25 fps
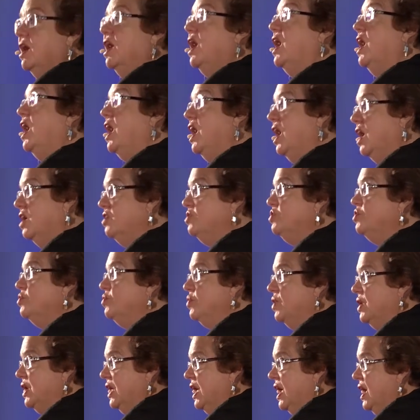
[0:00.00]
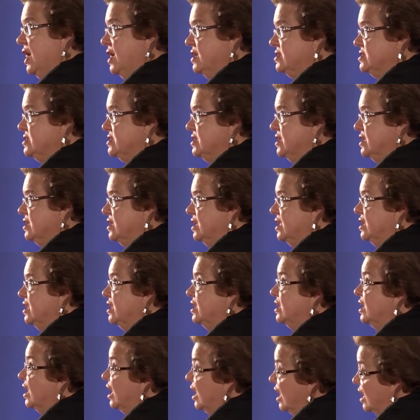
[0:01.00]
how you want to ask it in
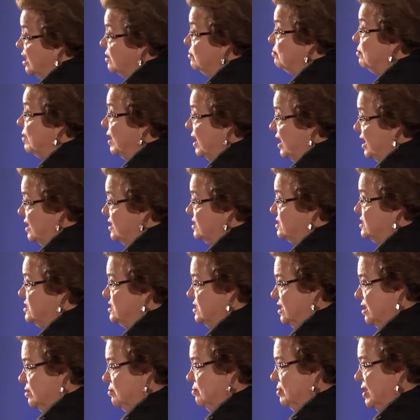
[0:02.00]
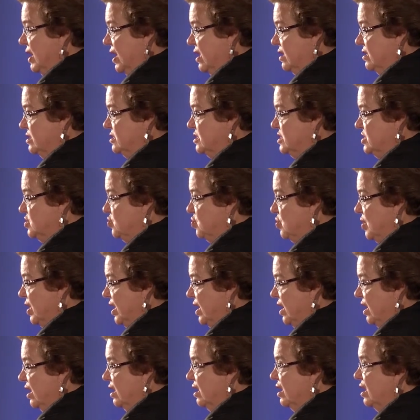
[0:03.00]
an unbiased and balanced
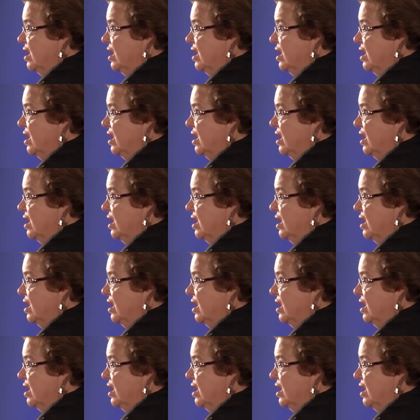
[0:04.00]
way